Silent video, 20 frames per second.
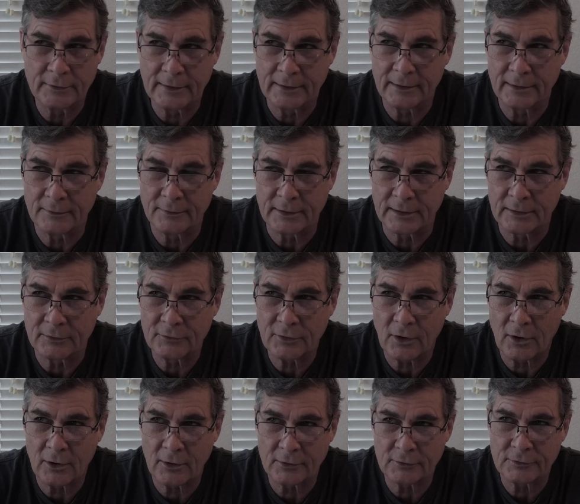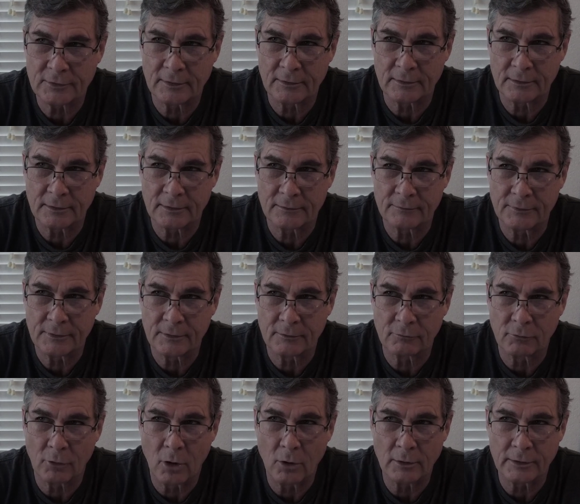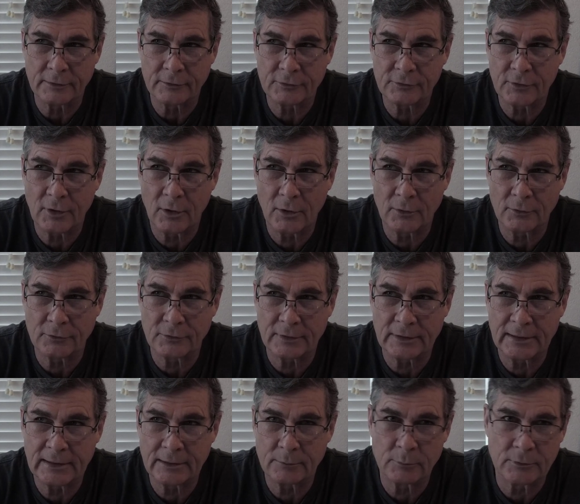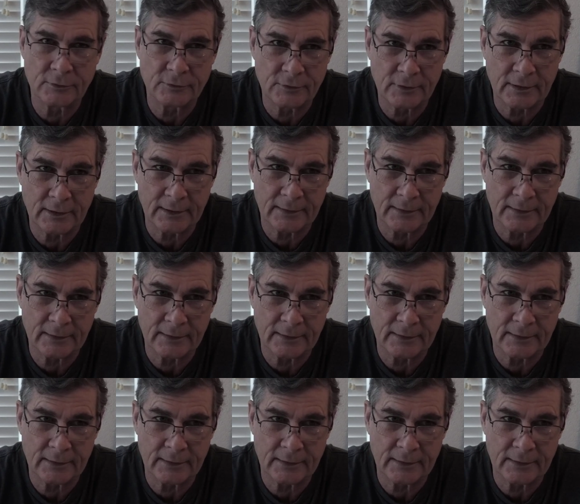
the guitarist of the Rolling Stones, and he was